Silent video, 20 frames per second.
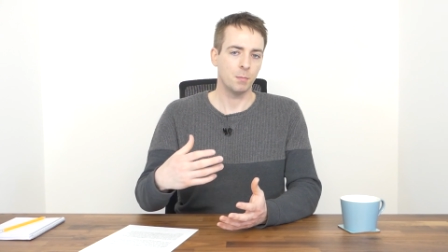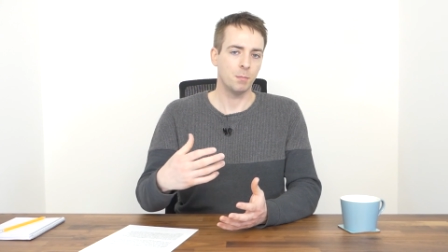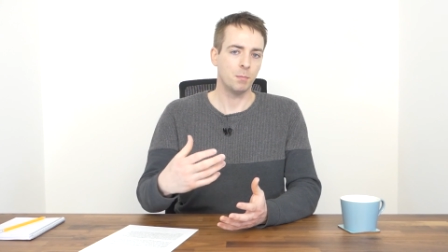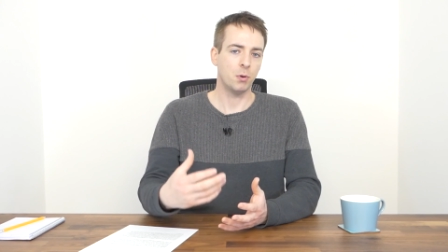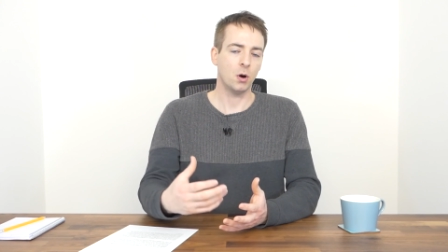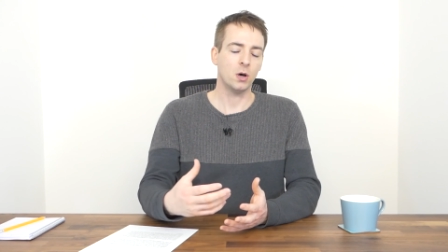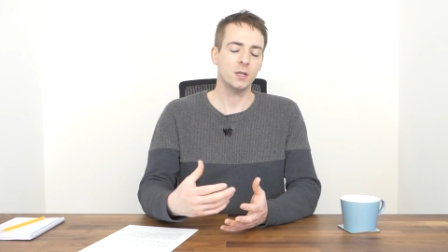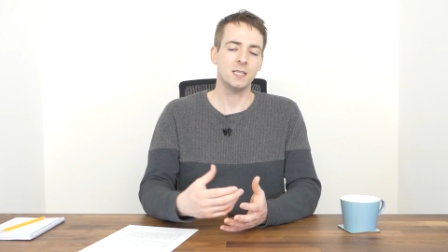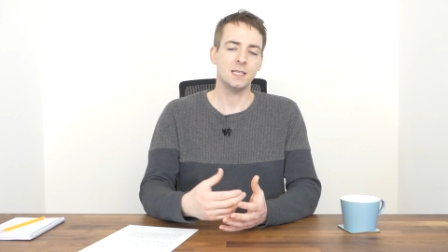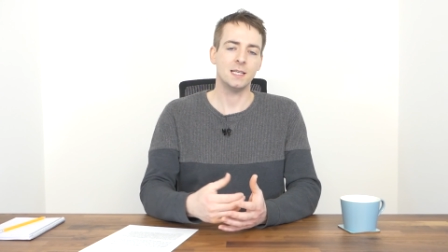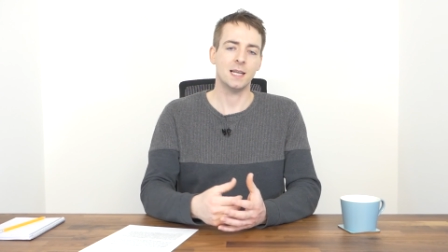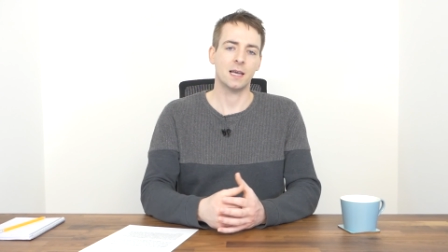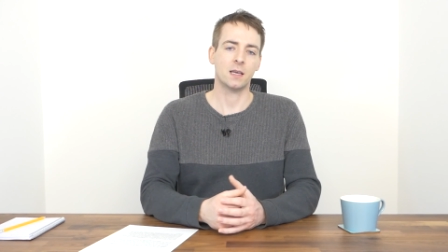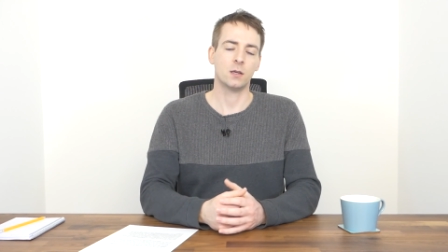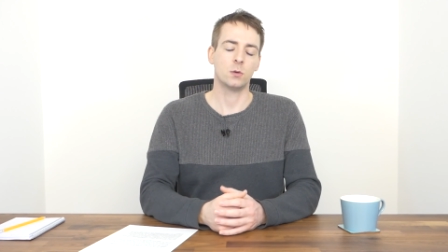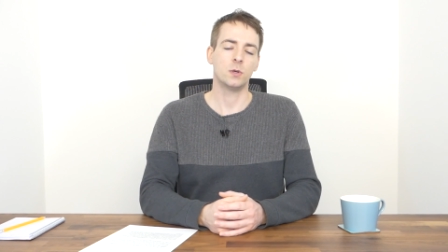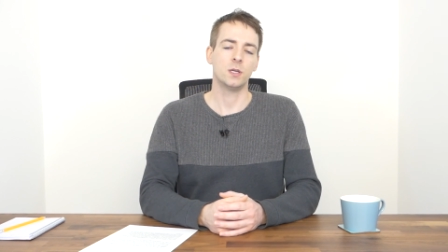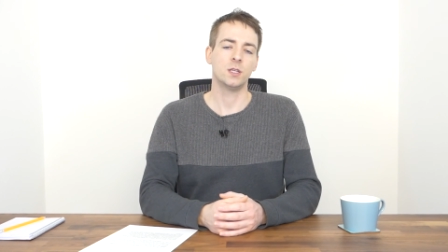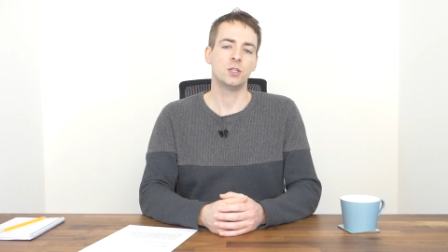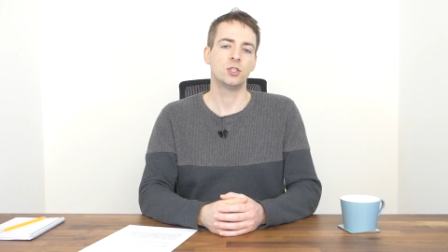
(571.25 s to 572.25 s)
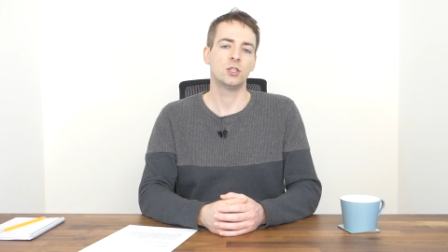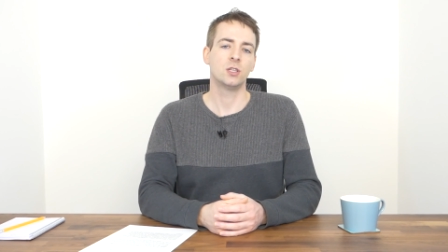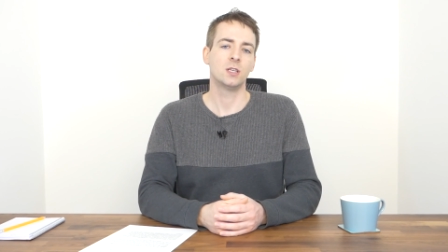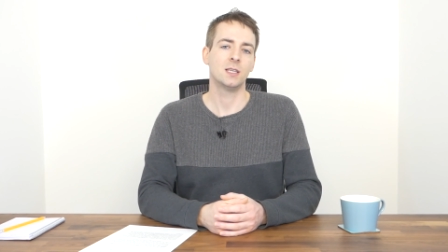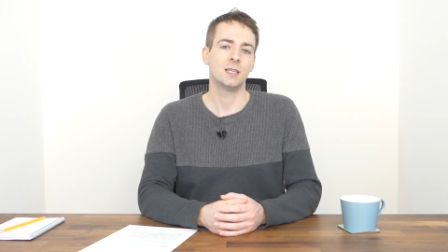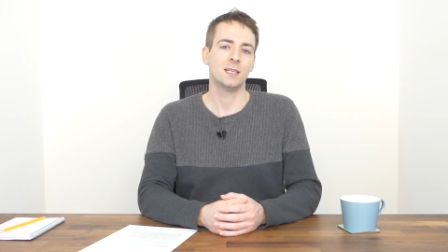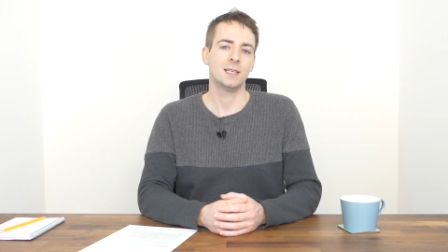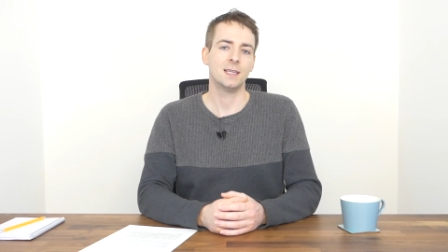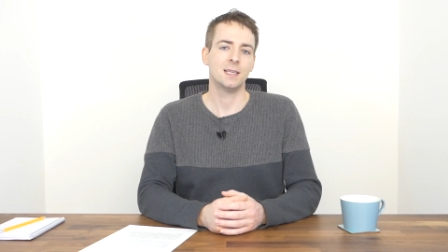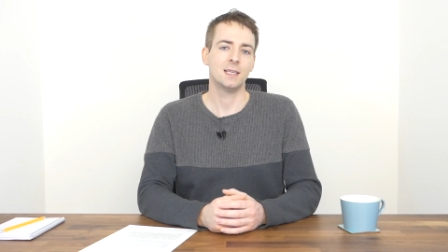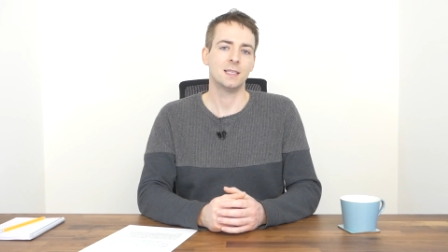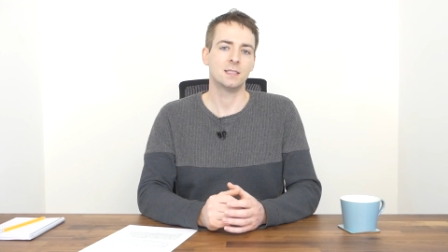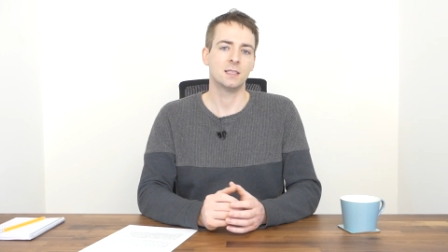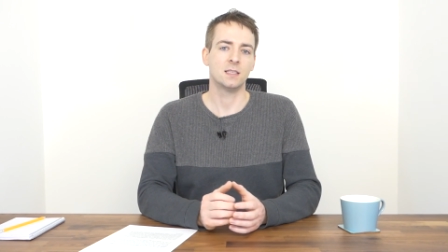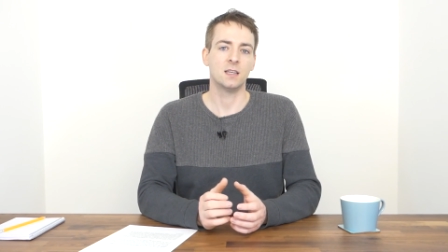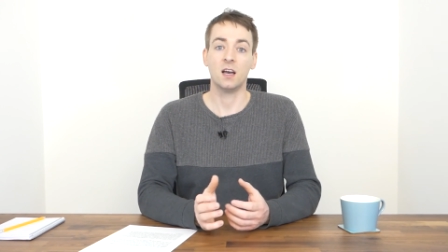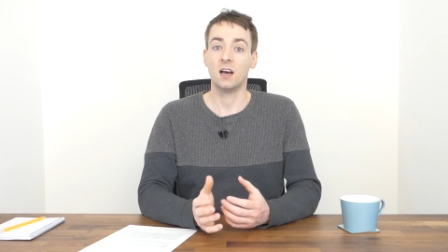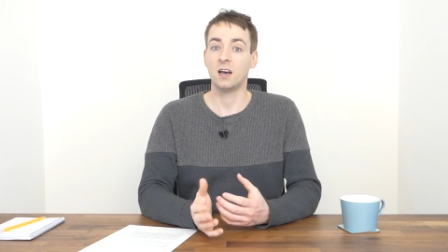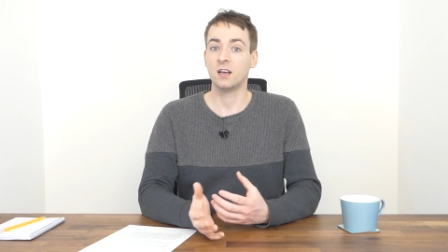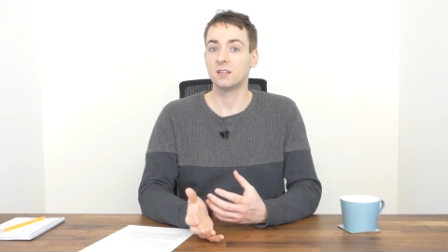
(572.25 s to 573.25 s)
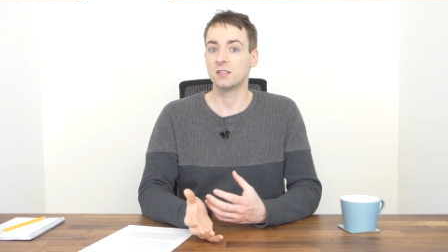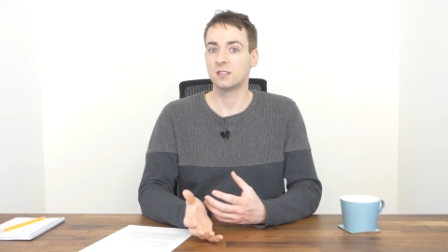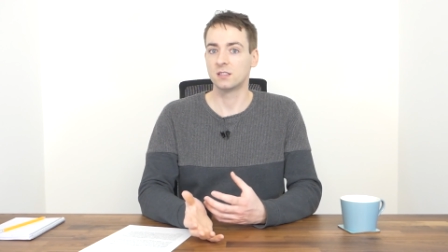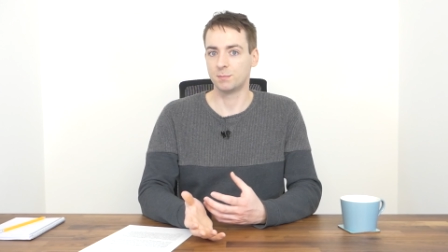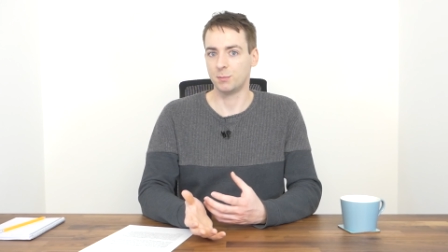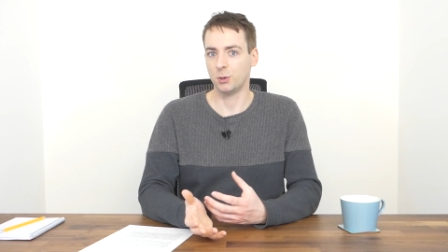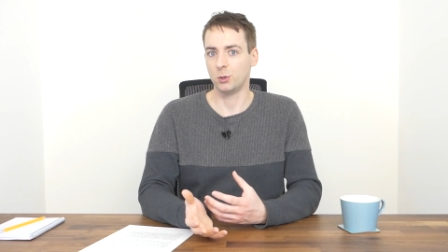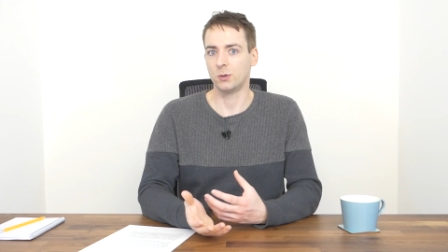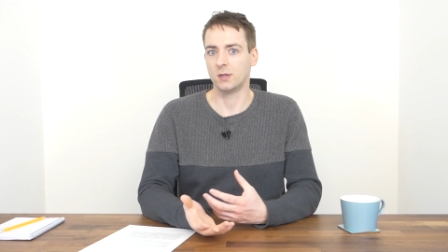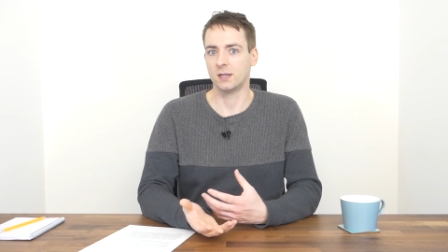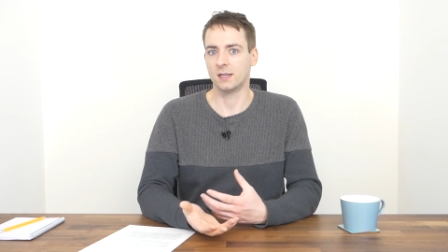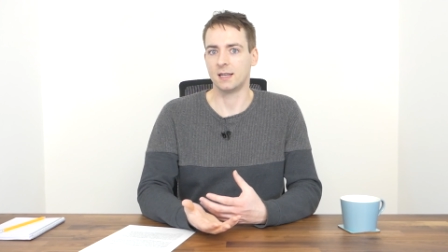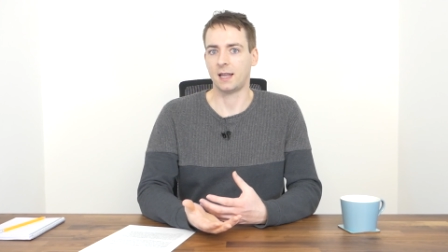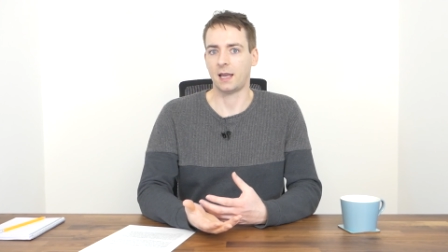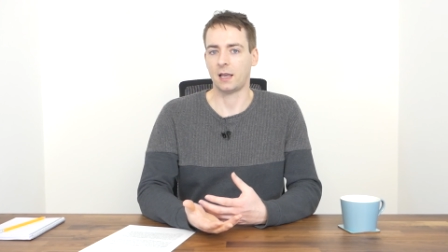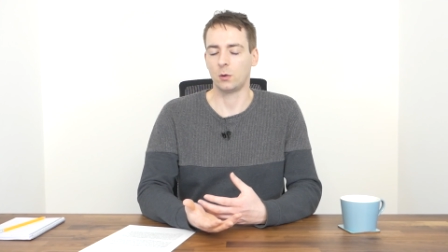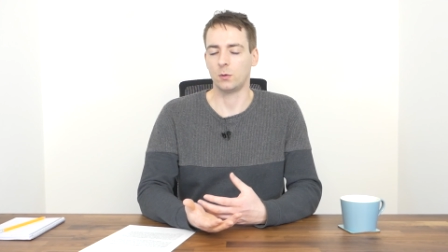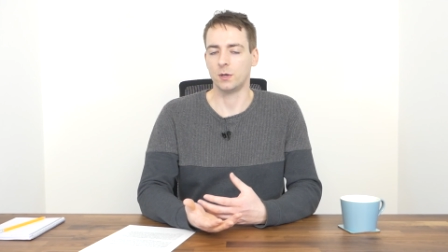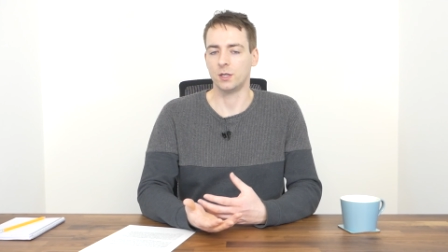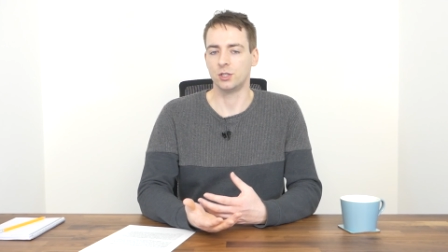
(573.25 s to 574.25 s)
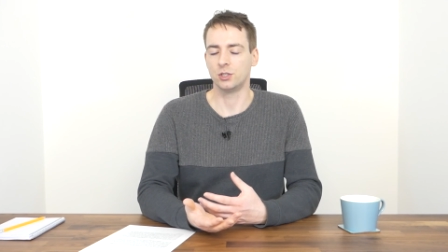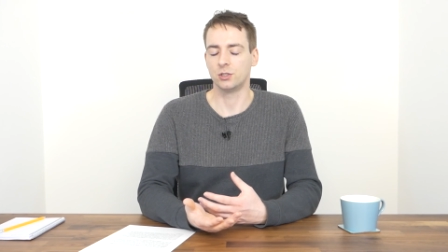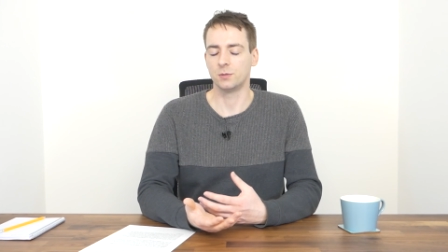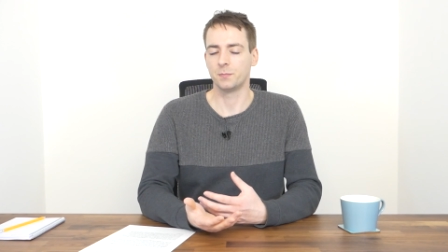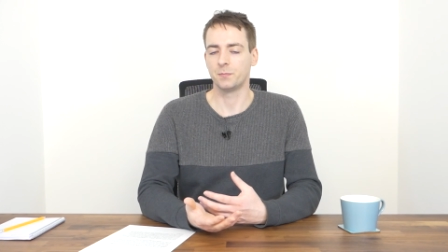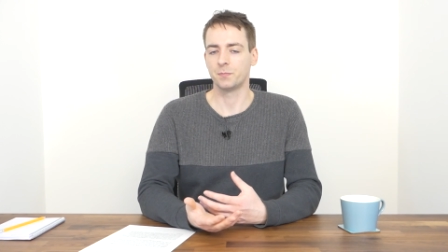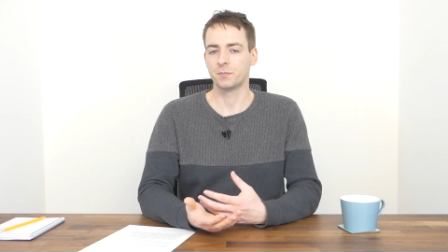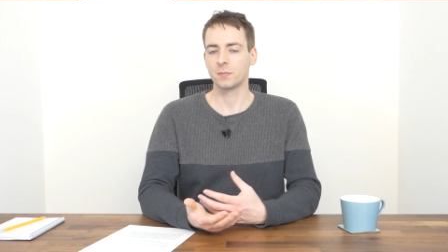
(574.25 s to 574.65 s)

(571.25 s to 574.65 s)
Body language is an unspoken language.